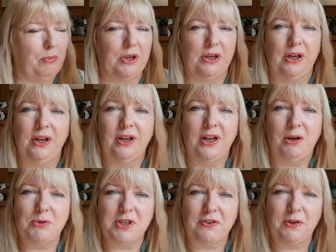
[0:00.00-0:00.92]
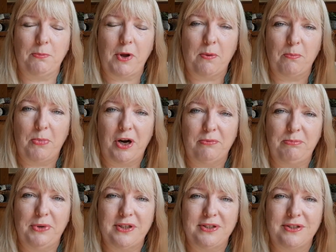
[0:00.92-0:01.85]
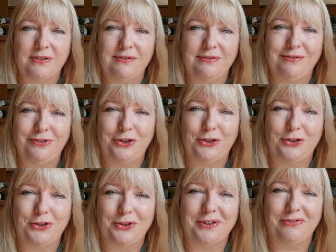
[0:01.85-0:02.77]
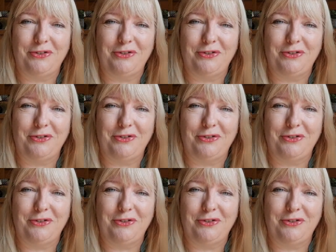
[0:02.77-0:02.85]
But we'll definitely make him a pair of mittens for